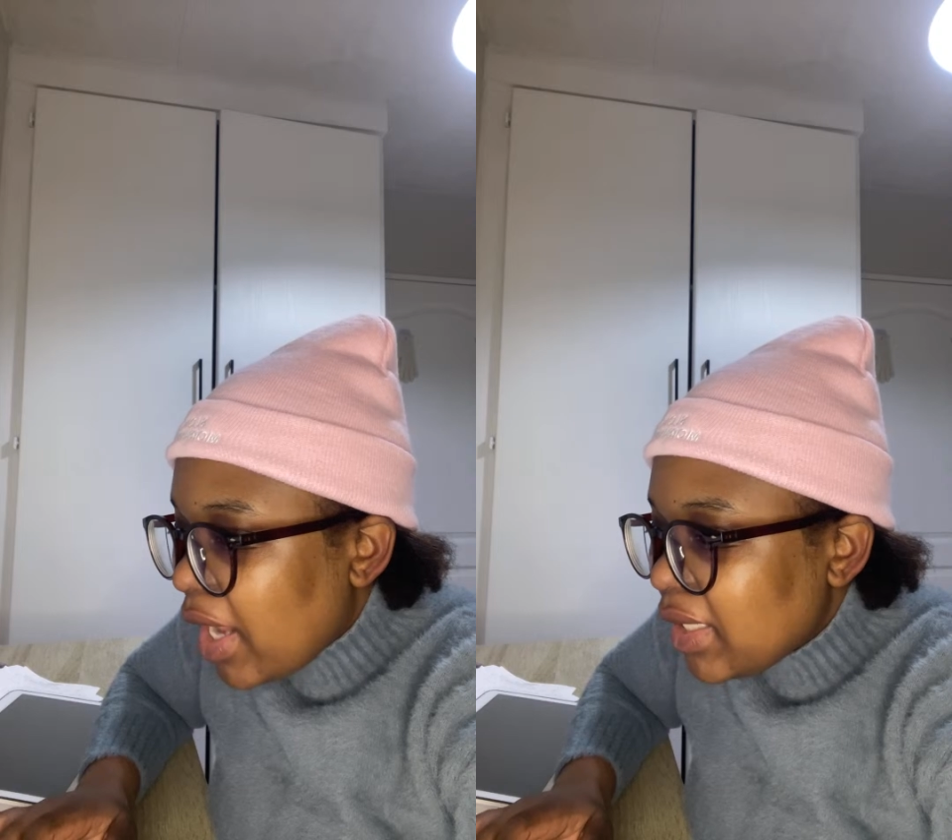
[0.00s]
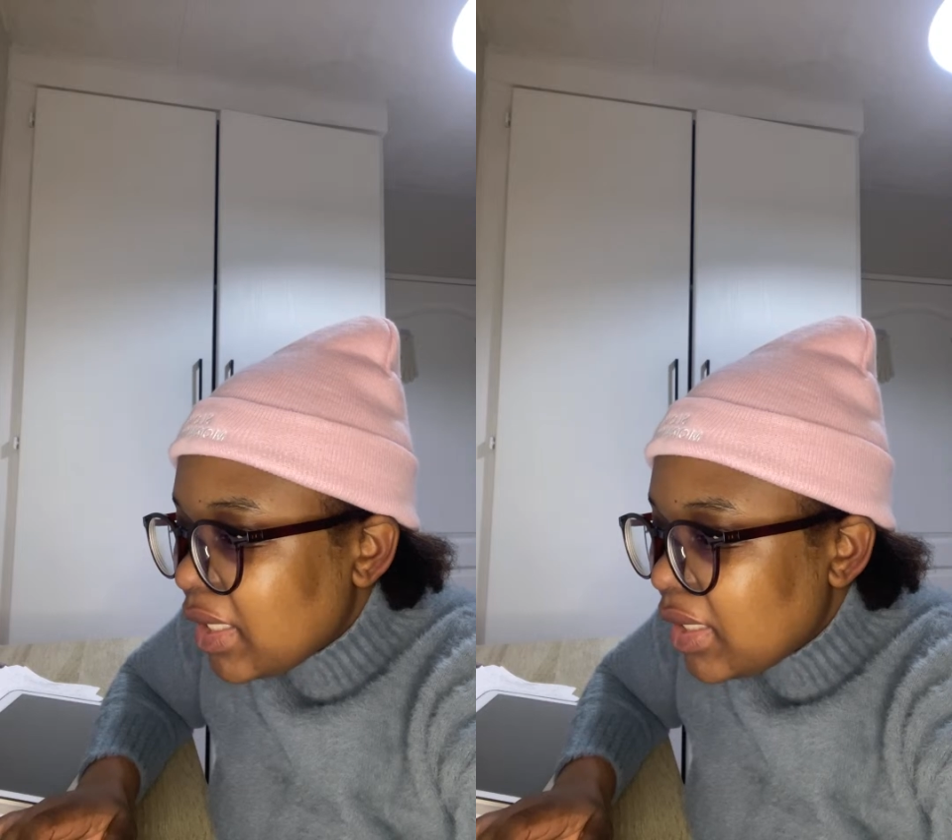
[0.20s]

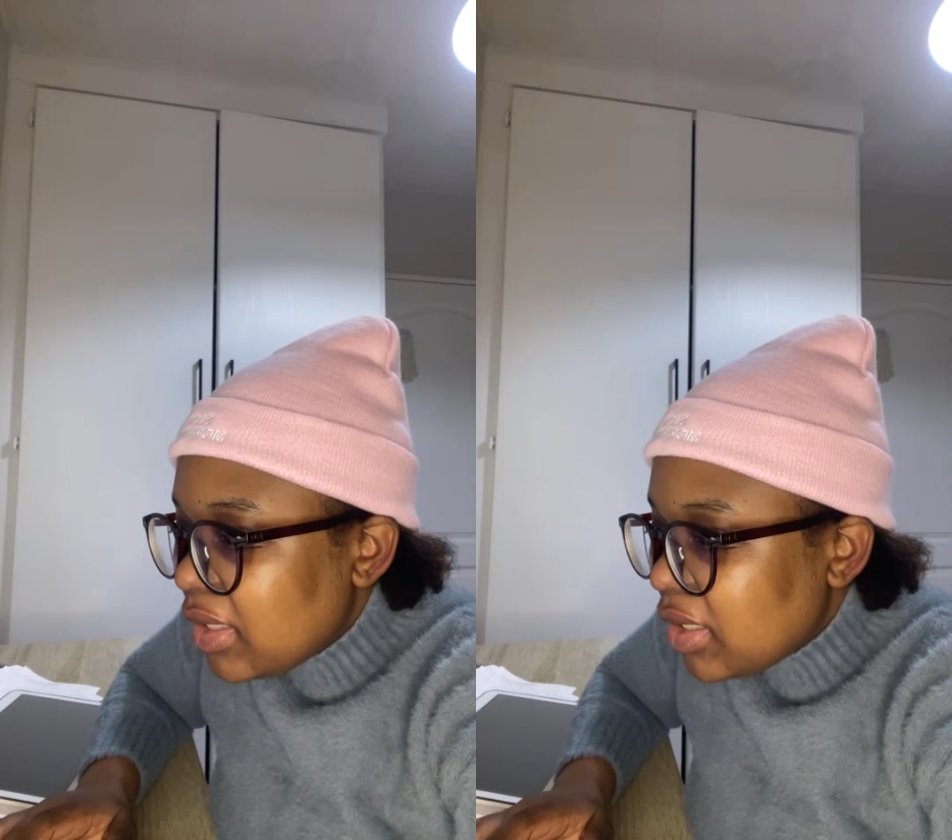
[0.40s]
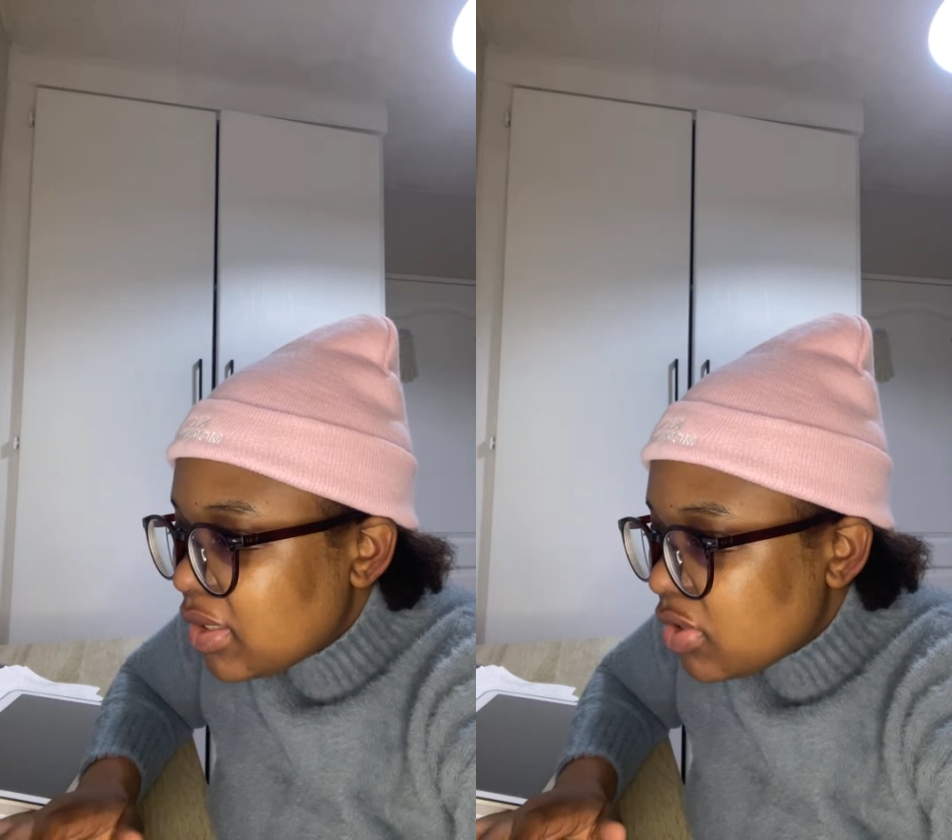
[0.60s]
I need
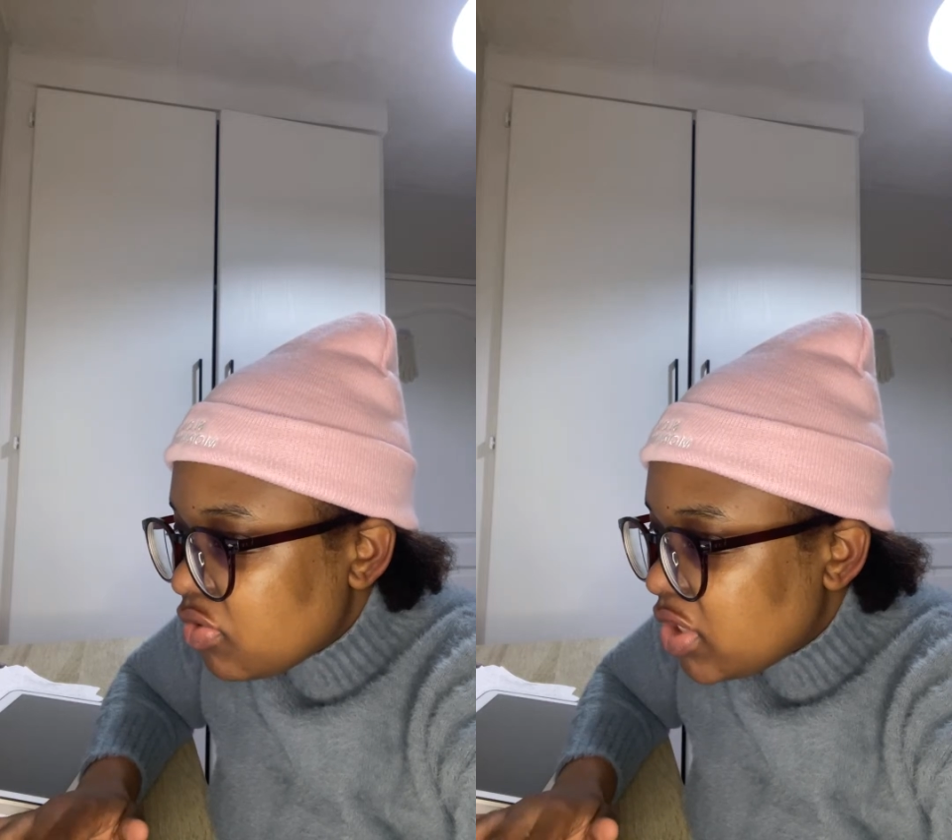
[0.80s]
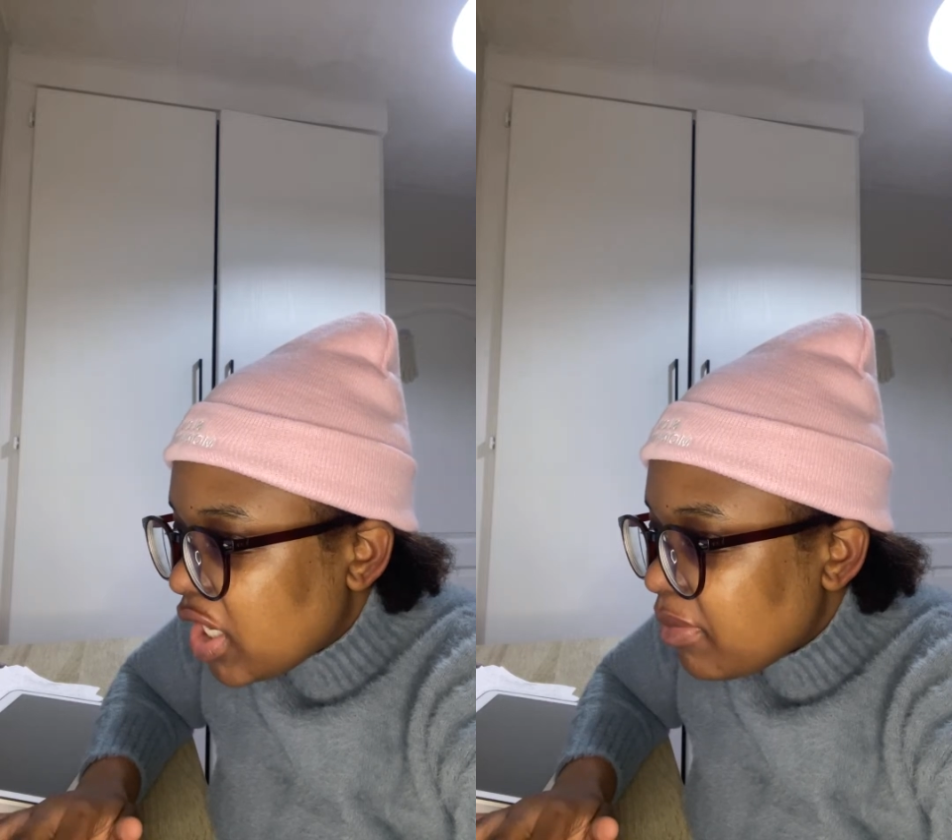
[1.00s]
this to
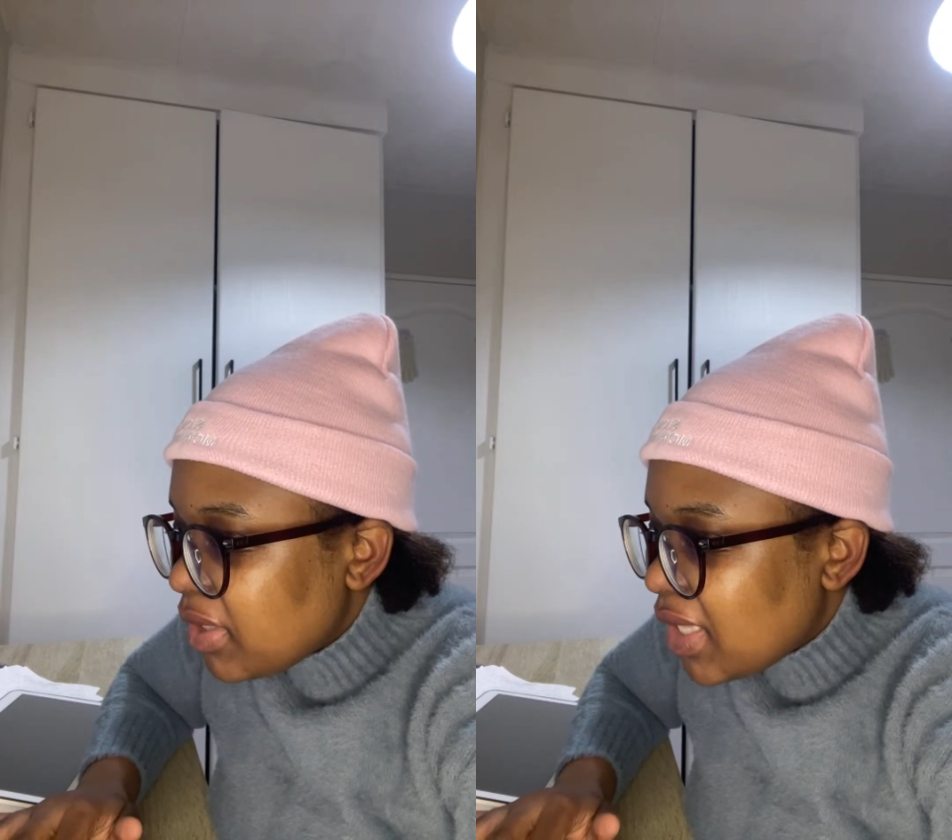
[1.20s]
take me